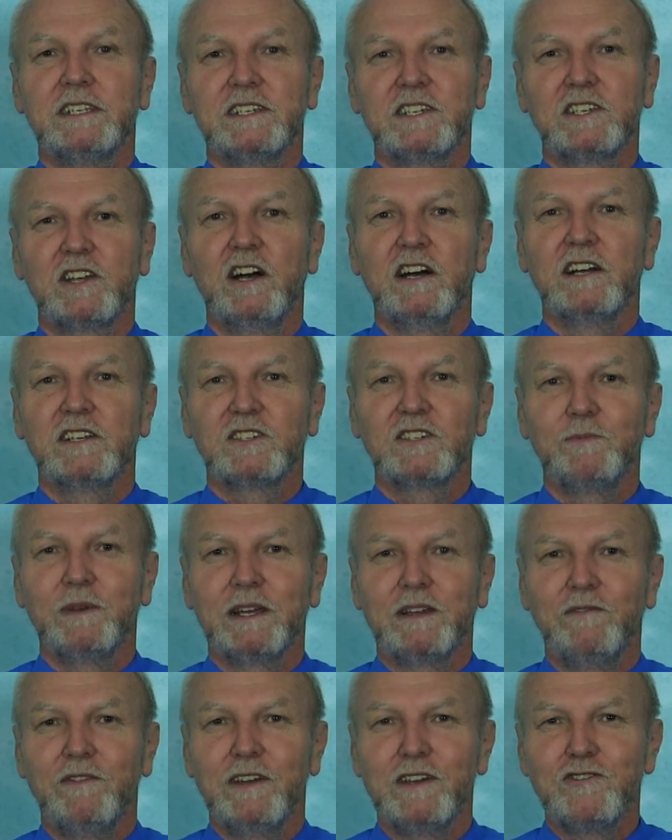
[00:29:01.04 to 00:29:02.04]
this
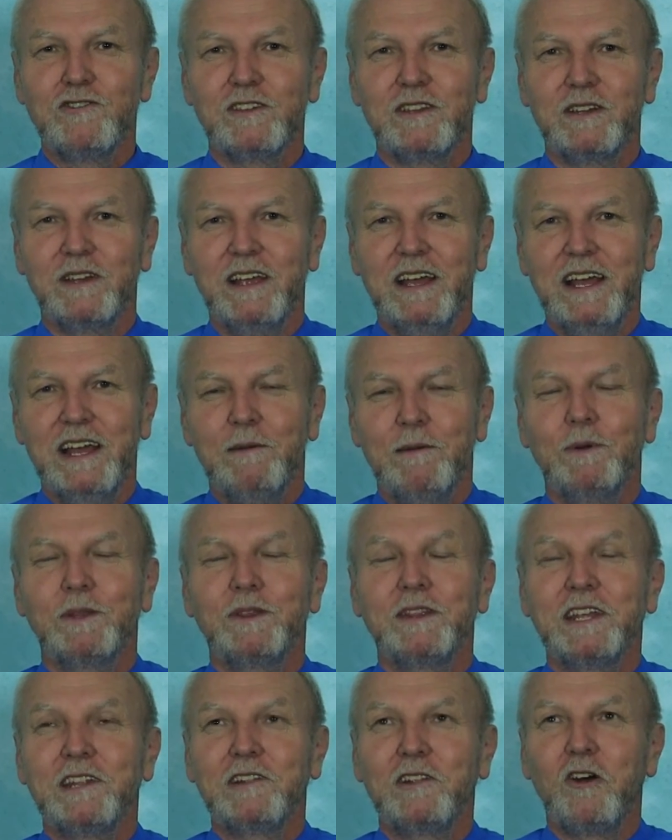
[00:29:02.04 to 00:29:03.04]
cosmic vision, but
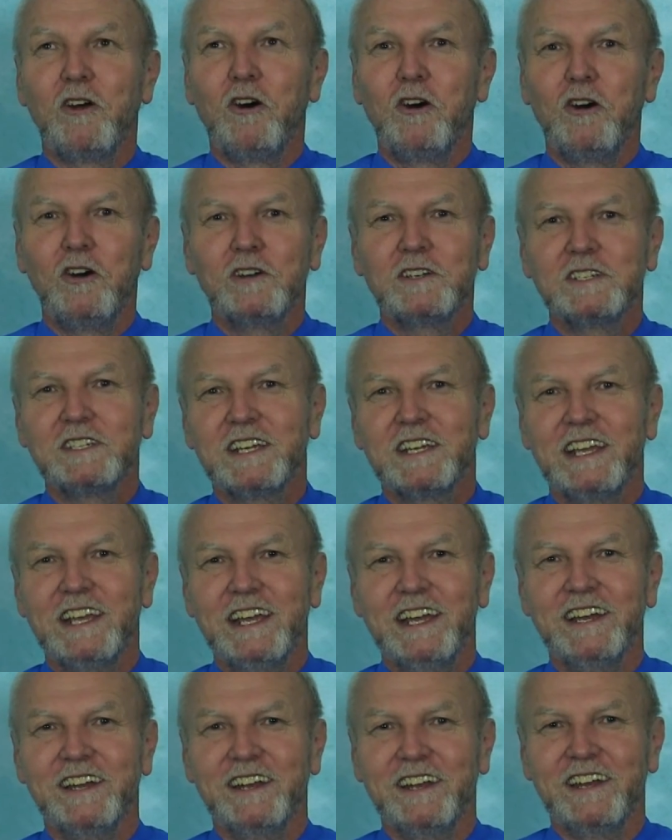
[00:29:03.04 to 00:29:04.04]
then longs
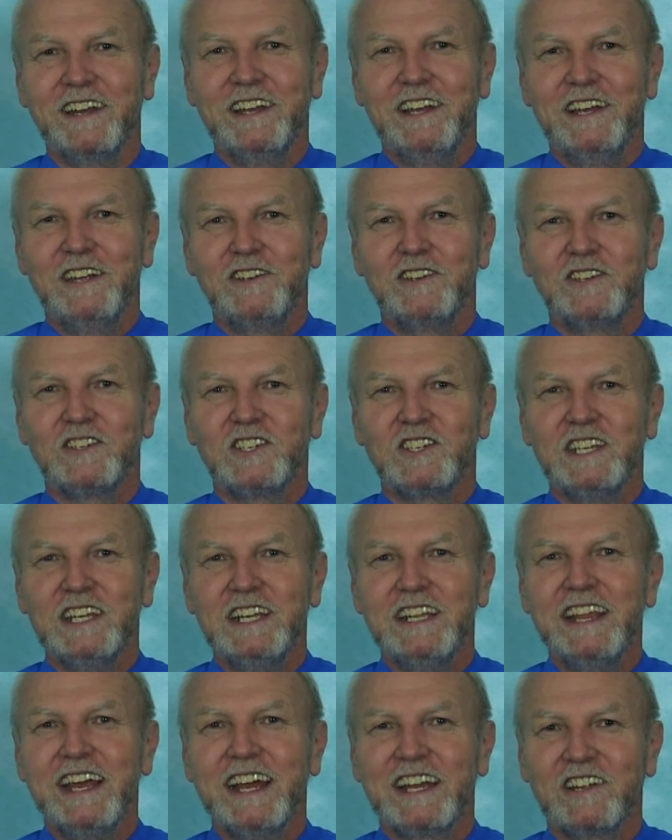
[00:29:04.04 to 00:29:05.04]
again to
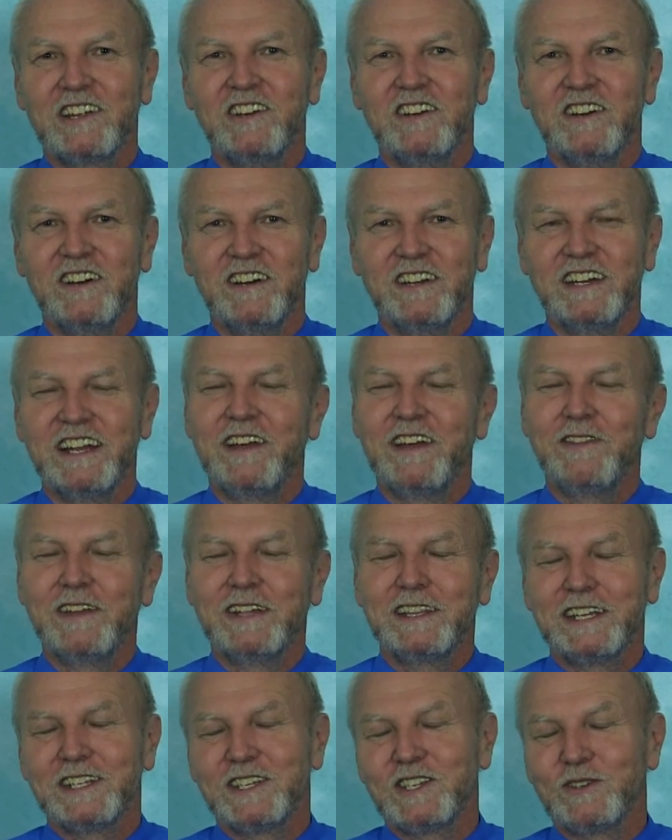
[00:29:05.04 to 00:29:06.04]
see that God. I
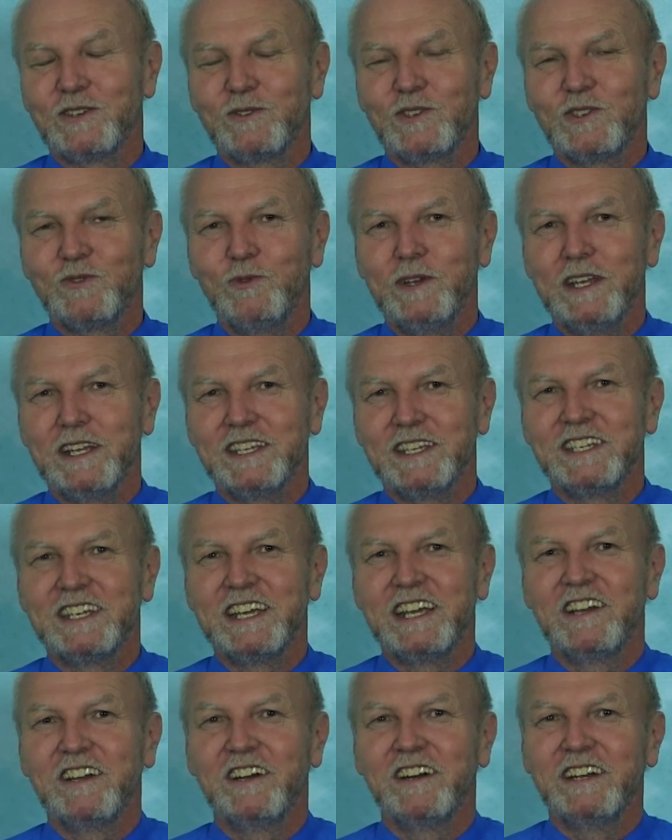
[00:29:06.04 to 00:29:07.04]
think that's so sweet.
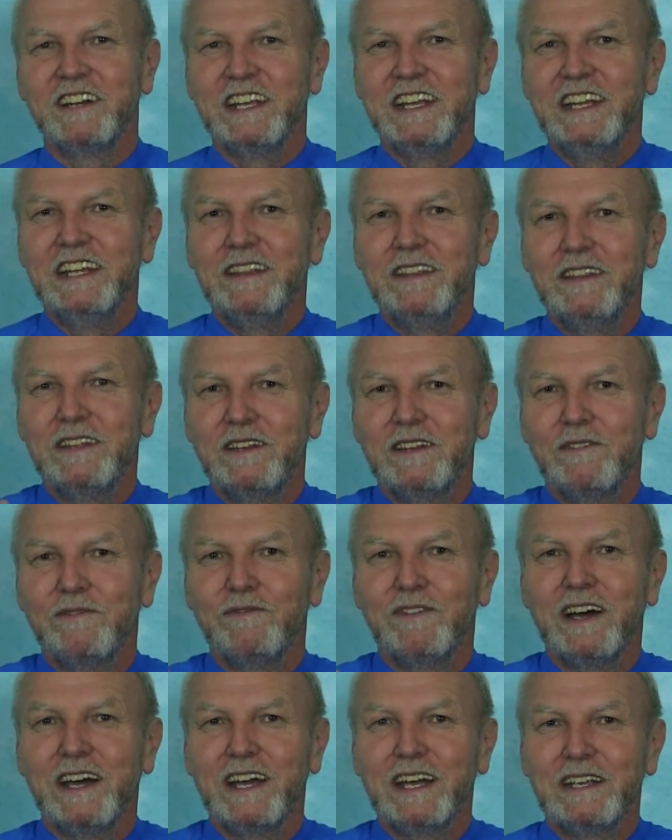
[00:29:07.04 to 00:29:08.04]
See God in the
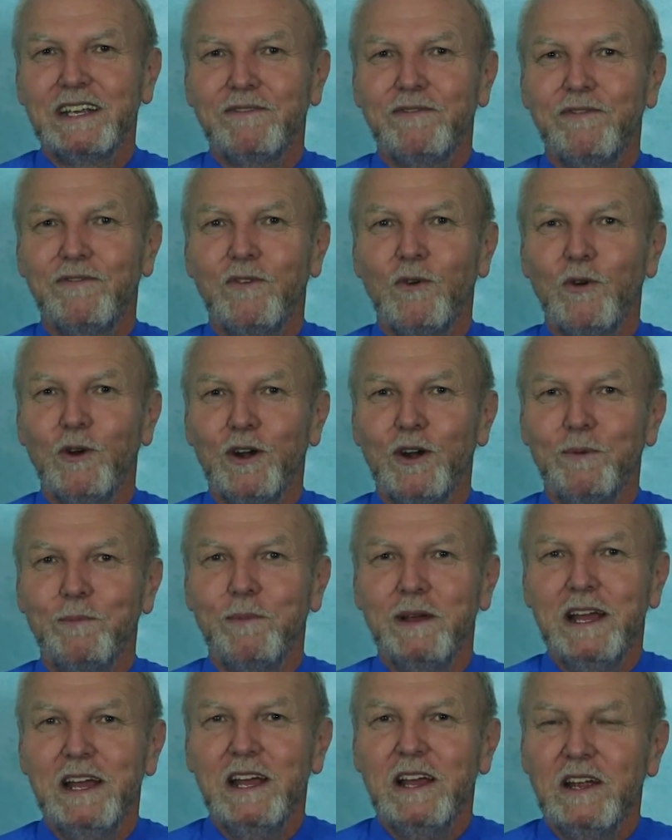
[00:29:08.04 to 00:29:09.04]
divine
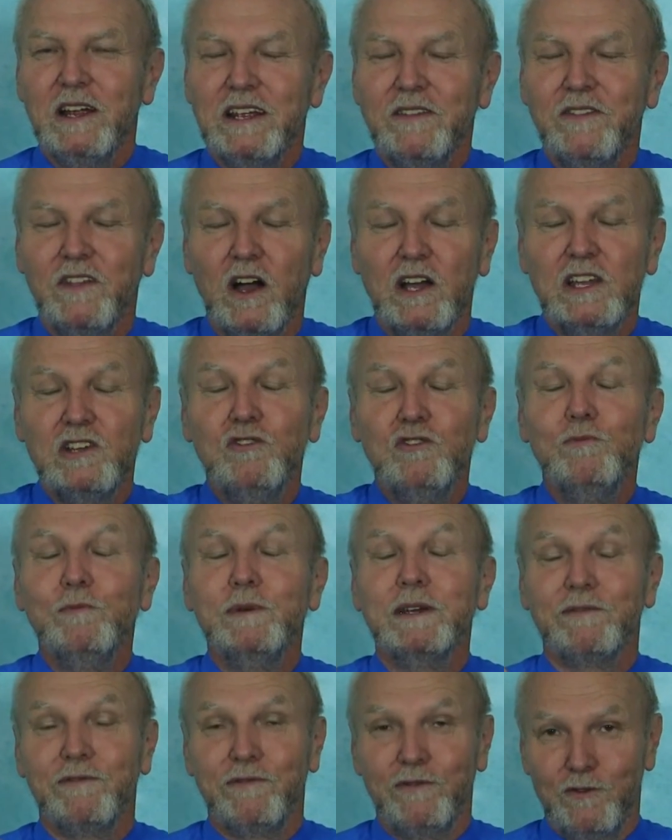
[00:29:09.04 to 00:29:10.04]
form, in the
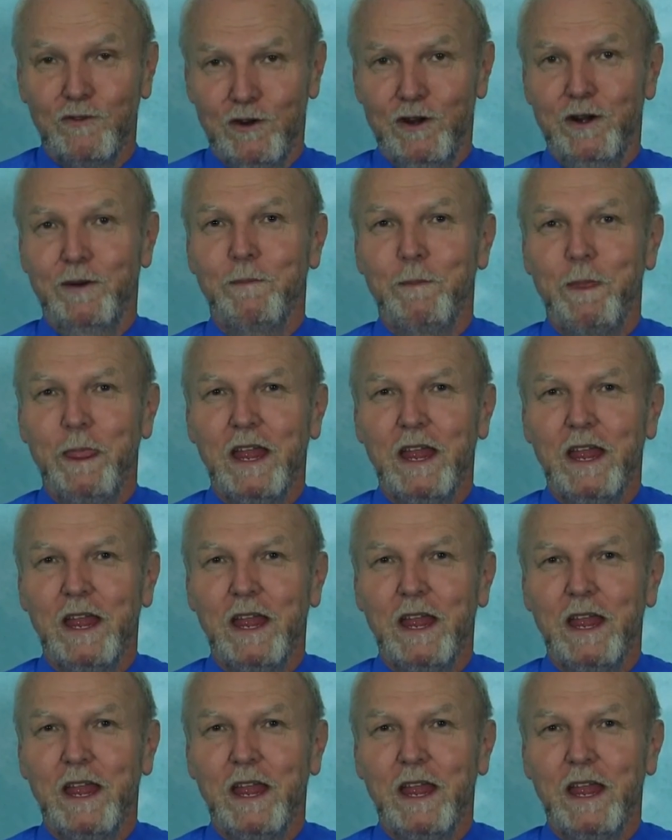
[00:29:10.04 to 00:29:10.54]
human form